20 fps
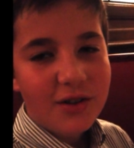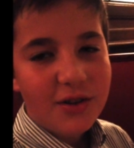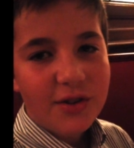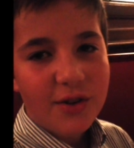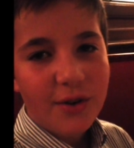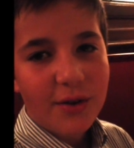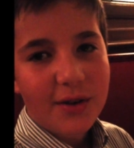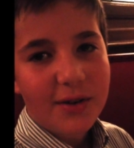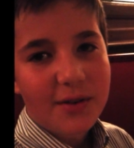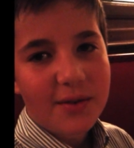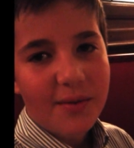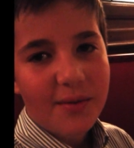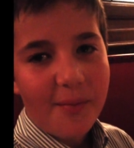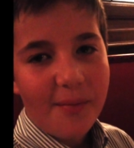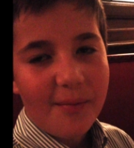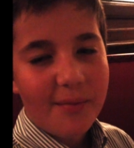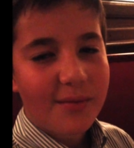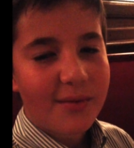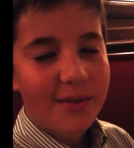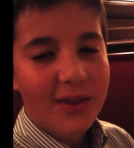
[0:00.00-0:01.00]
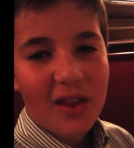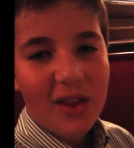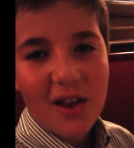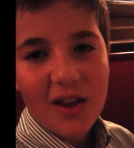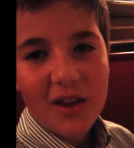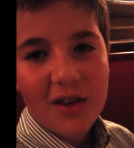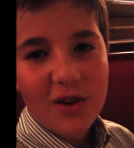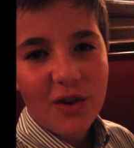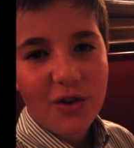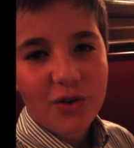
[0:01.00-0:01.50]
so it
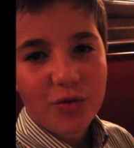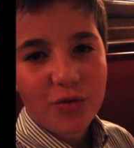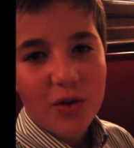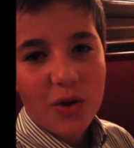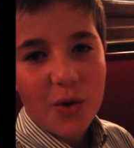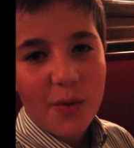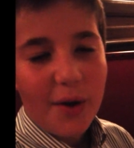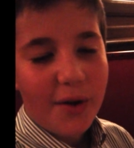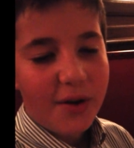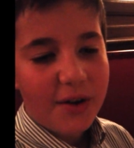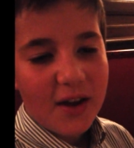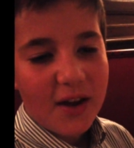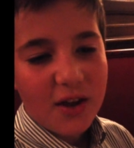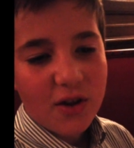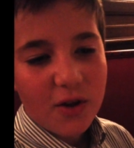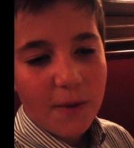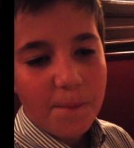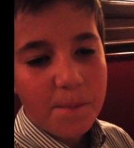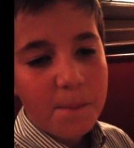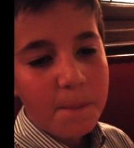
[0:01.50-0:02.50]
goes really well together.